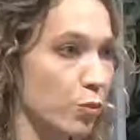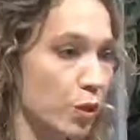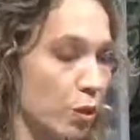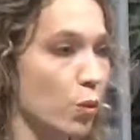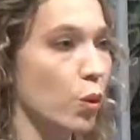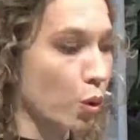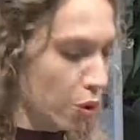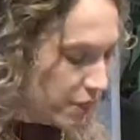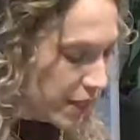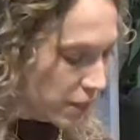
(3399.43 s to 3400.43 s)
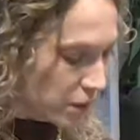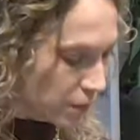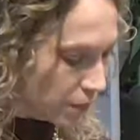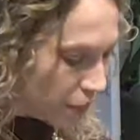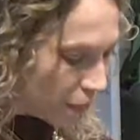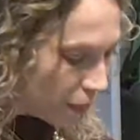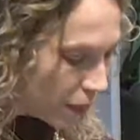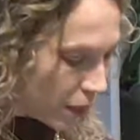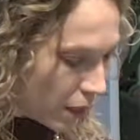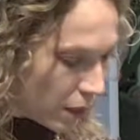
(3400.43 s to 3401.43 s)
know all of that?
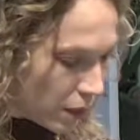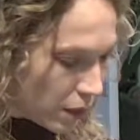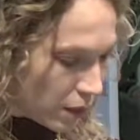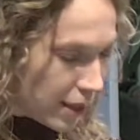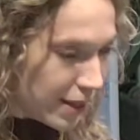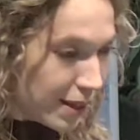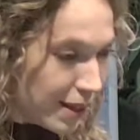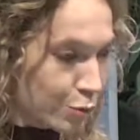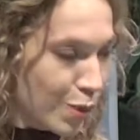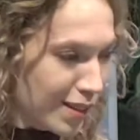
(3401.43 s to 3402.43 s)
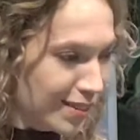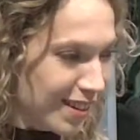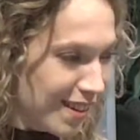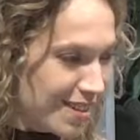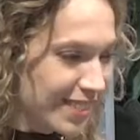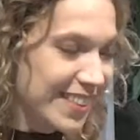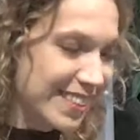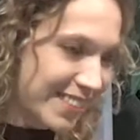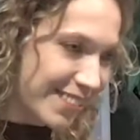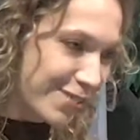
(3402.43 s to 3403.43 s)
And what are, in
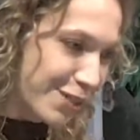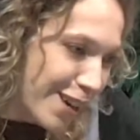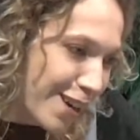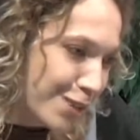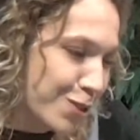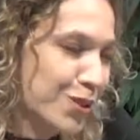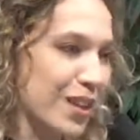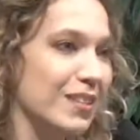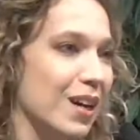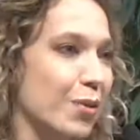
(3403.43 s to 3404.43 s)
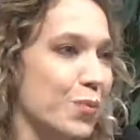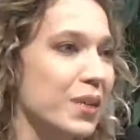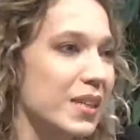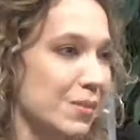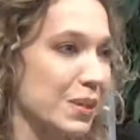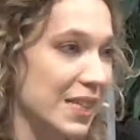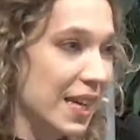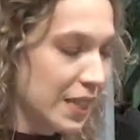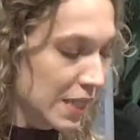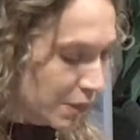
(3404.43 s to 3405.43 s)
regard to that, our biggest
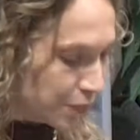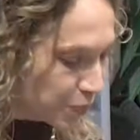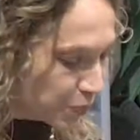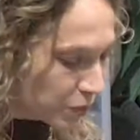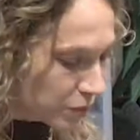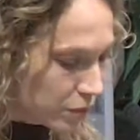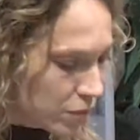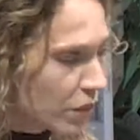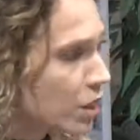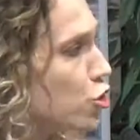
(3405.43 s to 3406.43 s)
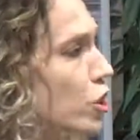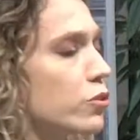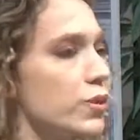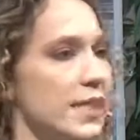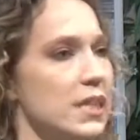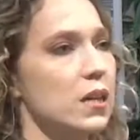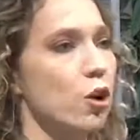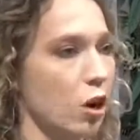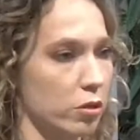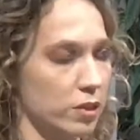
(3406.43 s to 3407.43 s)
mistakes? Children see
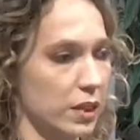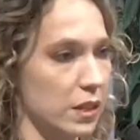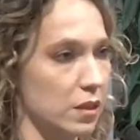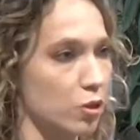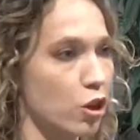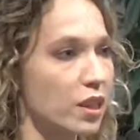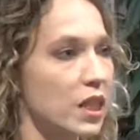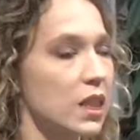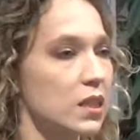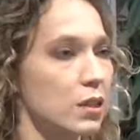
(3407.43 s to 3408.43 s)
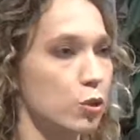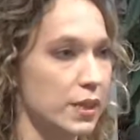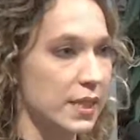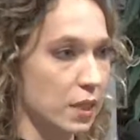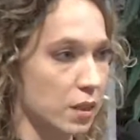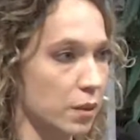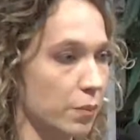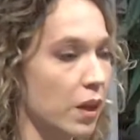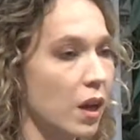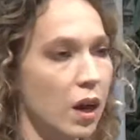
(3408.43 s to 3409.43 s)
colors. Don't think they don't see them.
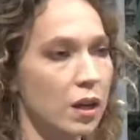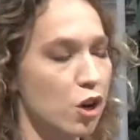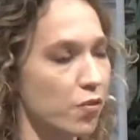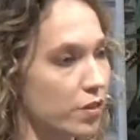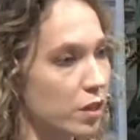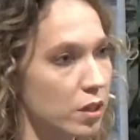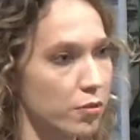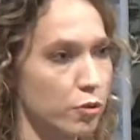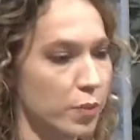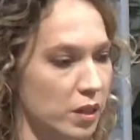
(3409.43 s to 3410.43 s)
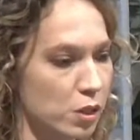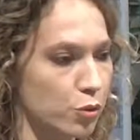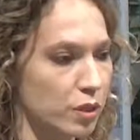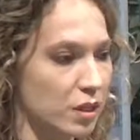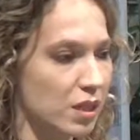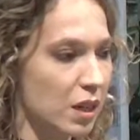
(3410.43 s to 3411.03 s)
I often hear from my students,